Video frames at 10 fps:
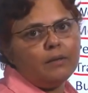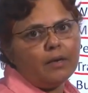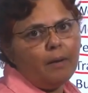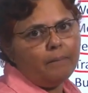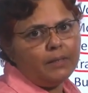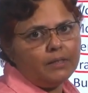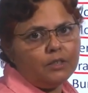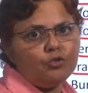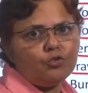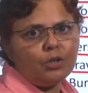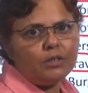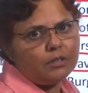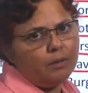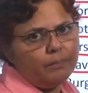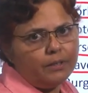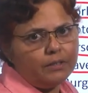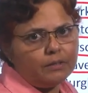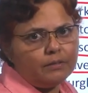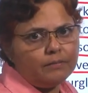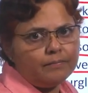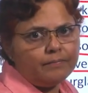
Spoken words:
companies, insurance companies.